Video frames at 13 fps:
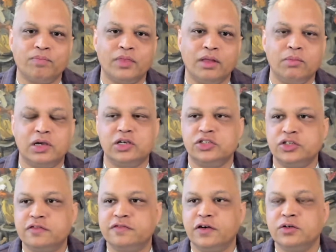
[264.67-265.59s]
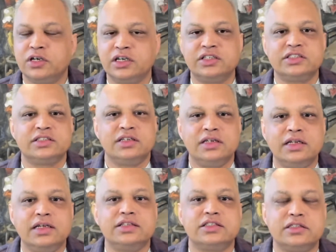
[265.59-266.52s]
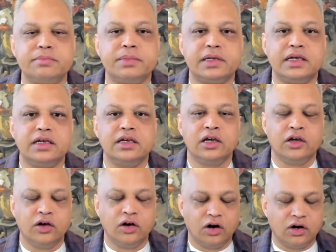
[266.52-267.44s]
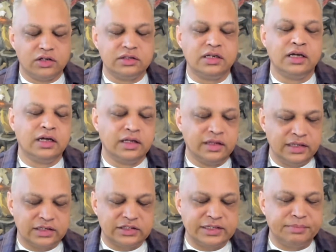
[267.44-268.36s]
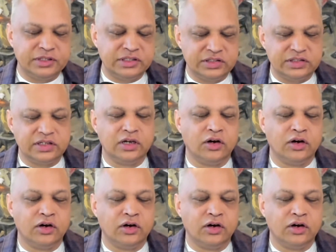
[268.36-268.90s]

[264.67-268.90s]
because your focus needs to be on the acceptance,